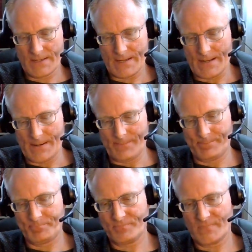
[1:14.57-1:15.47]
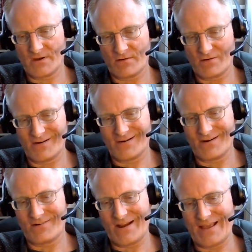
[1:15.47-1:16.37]
Um, there
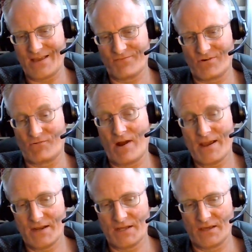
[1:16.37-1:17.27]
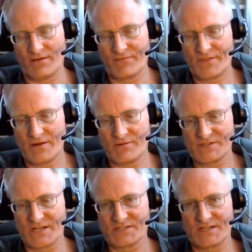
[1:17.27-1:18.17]
are a variety of
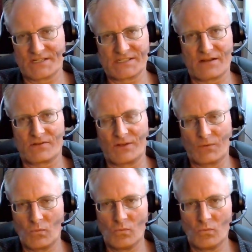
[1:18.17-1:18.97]
theories as to exactly